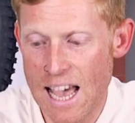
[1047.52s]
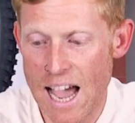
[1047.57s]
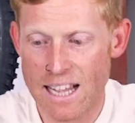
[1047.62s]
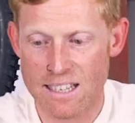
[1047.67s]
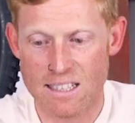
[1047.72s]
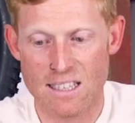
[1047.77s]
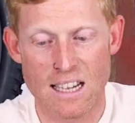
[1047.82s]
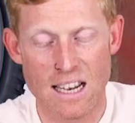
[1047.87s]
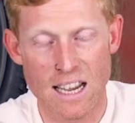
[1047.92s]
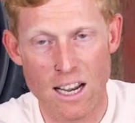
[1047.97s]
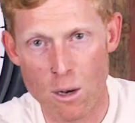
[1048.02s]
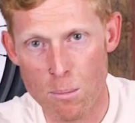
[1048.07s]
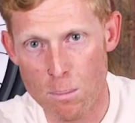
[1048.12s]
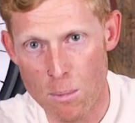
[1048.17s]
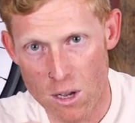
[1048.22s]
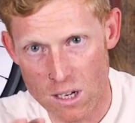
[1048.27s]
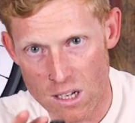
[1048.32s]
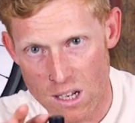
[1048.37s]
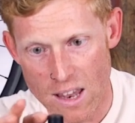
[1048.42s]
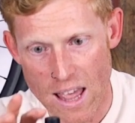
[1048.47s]
that little
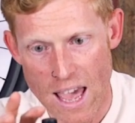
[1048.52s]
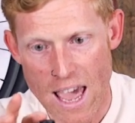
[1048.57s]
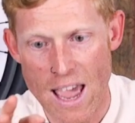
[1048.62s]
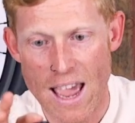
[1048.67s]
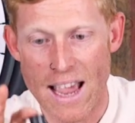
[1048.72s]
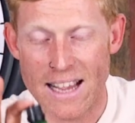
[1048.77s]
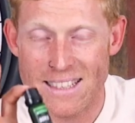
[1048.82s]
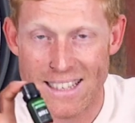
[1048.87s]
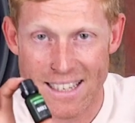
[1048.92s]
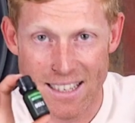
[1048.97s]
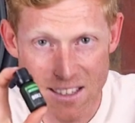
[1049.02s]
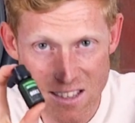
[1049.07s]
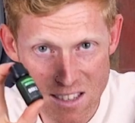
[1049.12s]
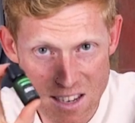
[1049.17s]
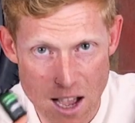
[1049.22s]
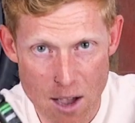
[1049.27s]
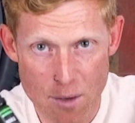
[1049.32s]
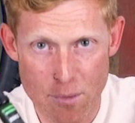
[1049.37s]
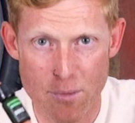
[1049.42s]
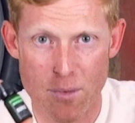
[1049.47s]
bottle there is
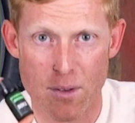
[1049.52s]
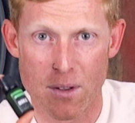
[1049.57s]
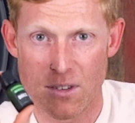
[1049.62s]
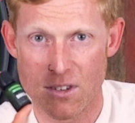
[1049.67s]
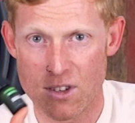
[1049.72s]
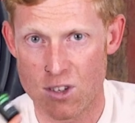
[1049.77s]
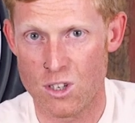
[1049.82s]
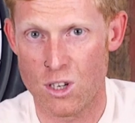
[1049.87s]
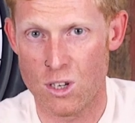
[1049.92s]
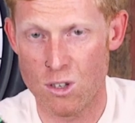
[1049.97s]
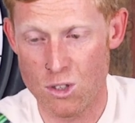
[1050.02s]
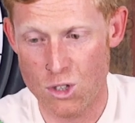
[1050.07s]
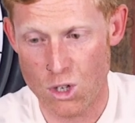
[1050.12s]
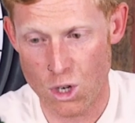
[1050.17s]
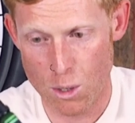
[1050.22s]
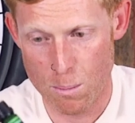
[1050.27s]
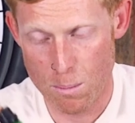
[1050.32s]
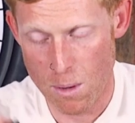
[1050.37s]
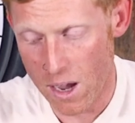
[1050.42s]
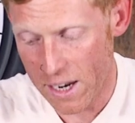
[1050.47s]
enough to do
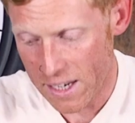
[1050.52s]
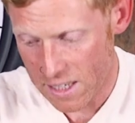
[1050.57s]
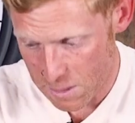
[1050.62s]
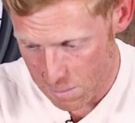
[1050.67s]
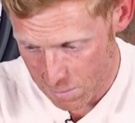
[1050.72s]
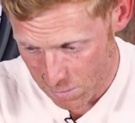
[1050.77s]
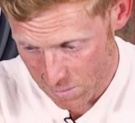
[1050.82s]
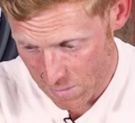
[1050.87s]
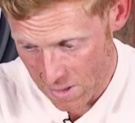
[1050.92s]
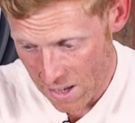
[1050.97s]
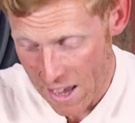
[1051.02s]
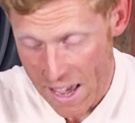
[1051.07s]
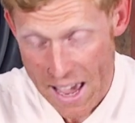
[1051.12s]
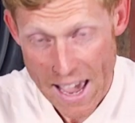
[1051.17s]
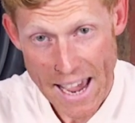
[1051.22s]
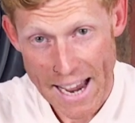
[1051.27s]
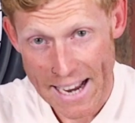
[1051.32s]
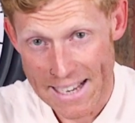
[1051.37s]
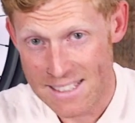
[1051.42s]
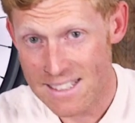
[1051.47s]
2 bikes.
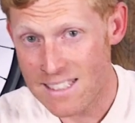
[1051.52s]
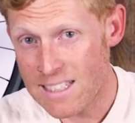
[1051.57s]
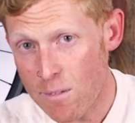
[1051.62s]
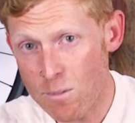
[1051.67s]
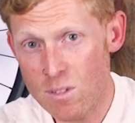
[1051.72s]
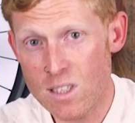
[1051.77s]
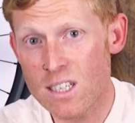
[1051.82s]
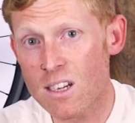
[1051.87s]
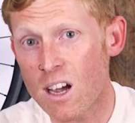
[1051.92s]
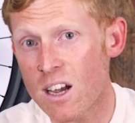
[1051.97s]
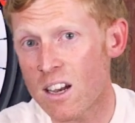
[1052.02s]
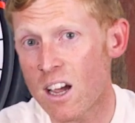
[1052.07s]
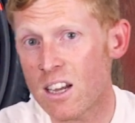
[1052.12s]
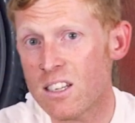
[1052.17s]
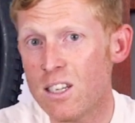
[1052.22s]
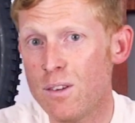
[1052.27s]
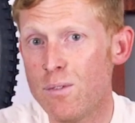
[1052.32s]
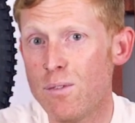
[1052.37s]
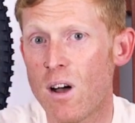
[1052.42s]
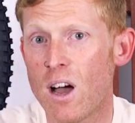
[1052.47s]
It's
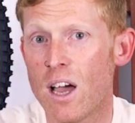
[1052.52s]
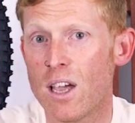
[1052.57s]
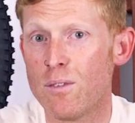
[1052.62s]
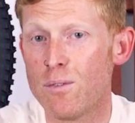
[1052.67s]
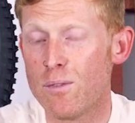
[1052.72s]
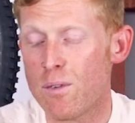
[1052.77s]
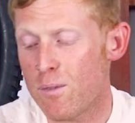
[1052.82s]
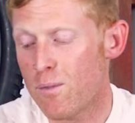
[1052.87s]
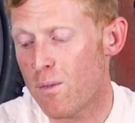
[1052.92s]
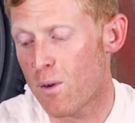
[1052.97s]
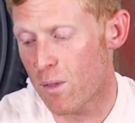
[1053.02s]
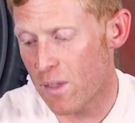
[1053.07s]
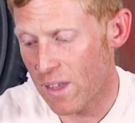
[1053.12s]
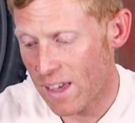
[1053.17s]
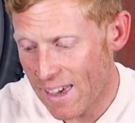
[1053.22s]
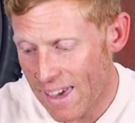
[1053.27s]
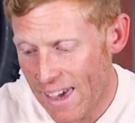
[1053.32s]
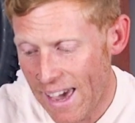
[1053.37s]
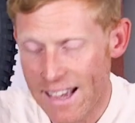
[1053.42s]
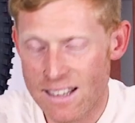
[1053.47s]
$79.95 for the
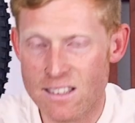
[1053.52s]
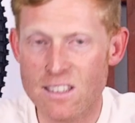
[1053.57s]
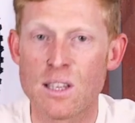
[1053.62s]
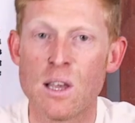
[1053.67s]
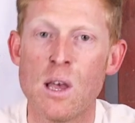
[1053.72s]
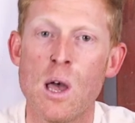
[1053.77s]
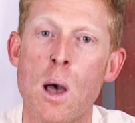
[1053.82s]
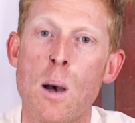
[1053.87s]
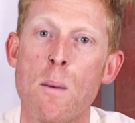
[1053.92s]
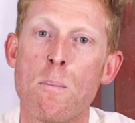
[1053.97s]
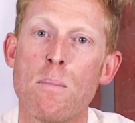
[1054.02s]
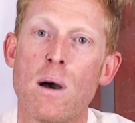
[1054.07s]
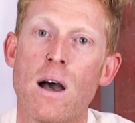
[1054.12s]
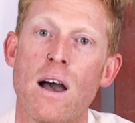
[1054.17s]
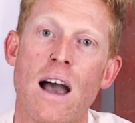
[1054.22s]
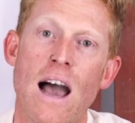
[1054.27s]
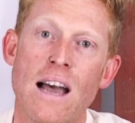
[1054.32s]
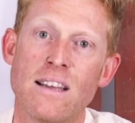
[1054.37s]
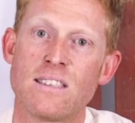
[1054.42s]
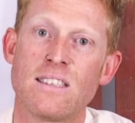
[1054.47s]
kit,
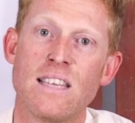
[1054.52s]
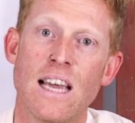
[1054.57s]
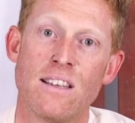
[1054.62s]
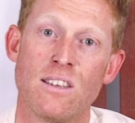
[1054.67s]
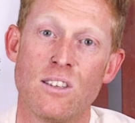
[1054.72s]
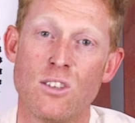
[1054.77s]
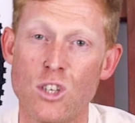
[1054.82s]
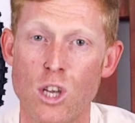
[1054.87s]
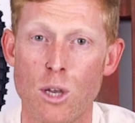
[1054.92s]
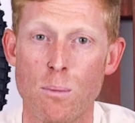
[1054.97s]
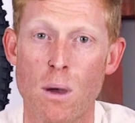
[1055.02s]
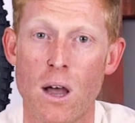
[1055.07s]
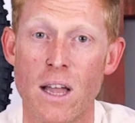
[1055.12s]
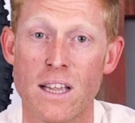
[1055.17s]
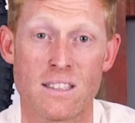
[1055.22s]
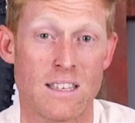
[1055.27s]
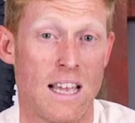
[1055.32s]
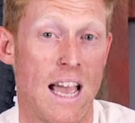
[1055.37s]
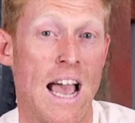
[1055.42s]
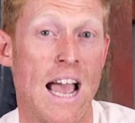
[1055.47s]
but as I said, 2
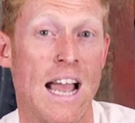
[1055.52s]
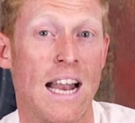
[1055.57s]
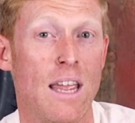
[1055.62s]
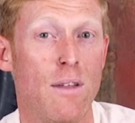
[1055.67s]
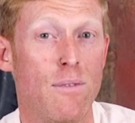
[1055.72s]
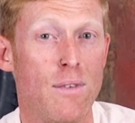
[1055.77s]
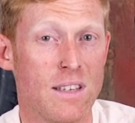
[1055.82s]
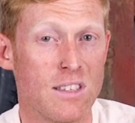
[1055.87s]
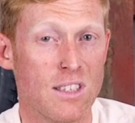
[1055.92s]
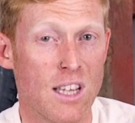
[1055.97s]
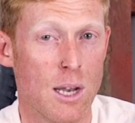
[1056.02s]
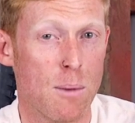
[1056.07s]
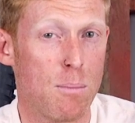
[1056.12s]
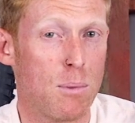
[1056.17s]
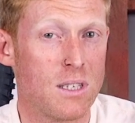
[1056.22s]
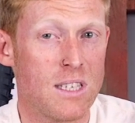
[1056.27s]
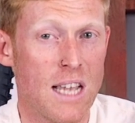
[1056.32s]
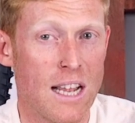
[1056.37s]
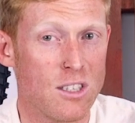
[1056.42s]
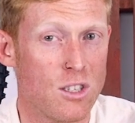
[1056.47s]
bikes, and if it's going to
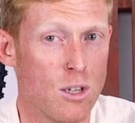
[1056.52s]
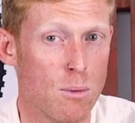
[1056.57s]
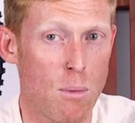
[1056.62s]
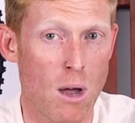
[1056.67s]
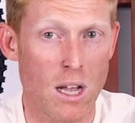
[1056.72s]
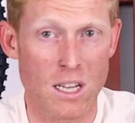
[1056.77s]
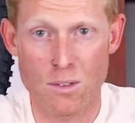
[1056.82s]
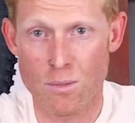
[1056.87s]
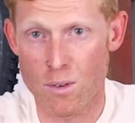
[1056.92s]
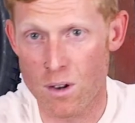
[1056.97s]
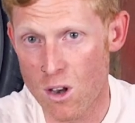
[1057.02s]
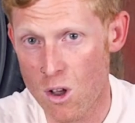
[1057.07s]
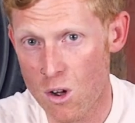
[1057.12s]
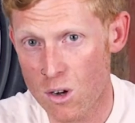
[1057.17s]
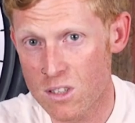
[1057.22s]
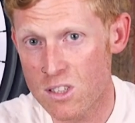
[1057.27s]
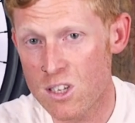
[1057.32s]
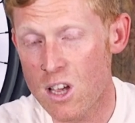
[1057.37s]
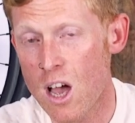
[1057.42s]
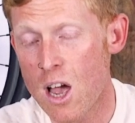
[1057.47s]
protect your bikes for a
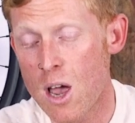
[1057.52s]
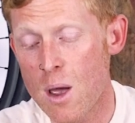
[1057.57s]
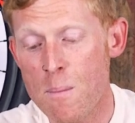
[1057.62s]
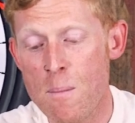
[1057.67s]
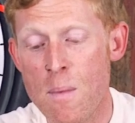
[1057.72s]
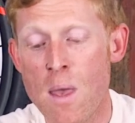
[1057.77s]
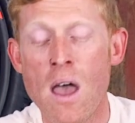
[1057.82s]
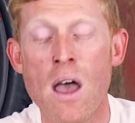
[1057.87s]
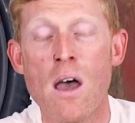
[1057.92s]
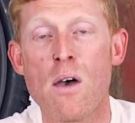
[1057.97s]
long time,